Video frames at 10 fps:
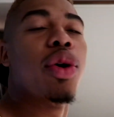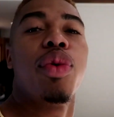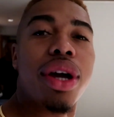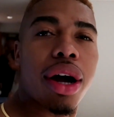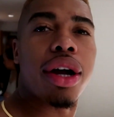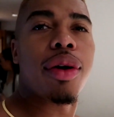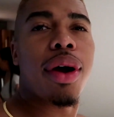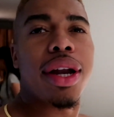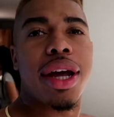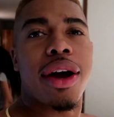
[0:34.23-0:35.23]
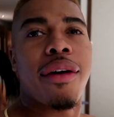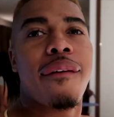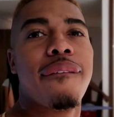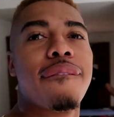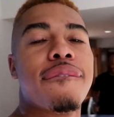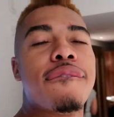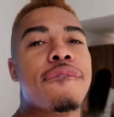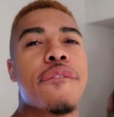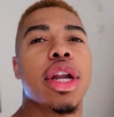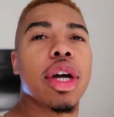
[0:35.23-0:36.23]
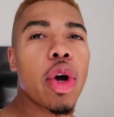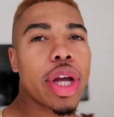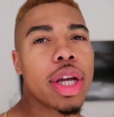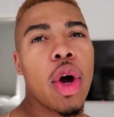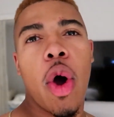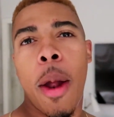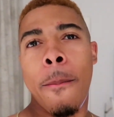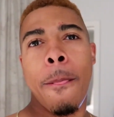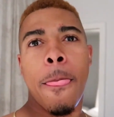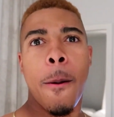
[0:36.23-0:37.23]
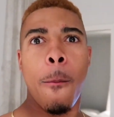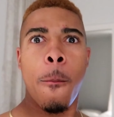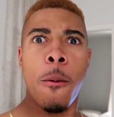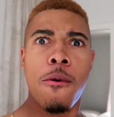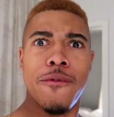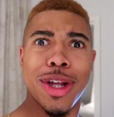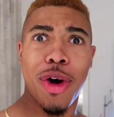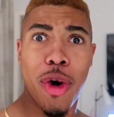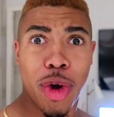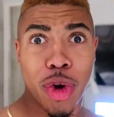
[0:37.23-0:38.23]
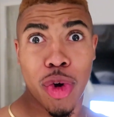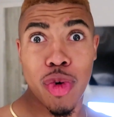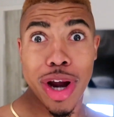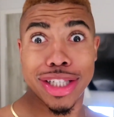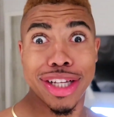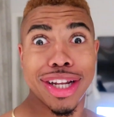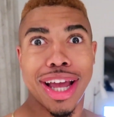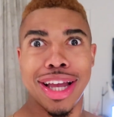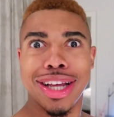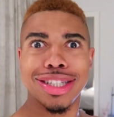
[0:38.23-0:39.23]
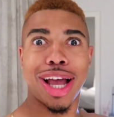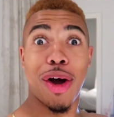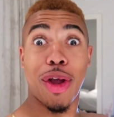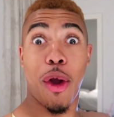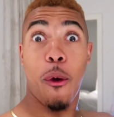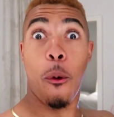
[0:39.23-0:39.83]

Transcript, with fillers: we out here right now. Finna go get it going. Finna go crazy today. Sorry.